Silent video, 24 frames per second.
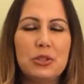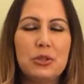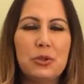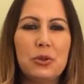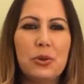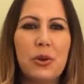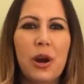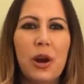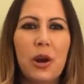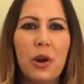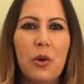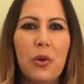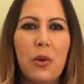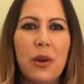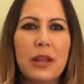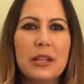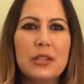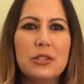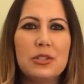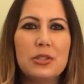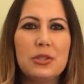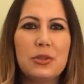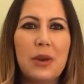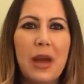You are
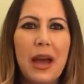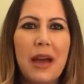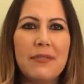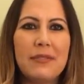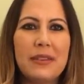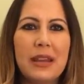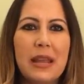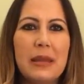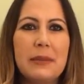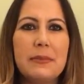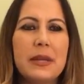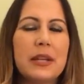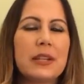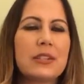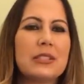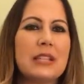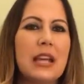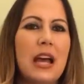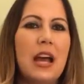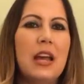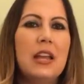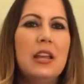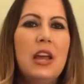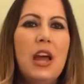going to have nightmares
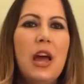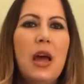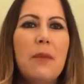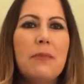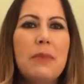that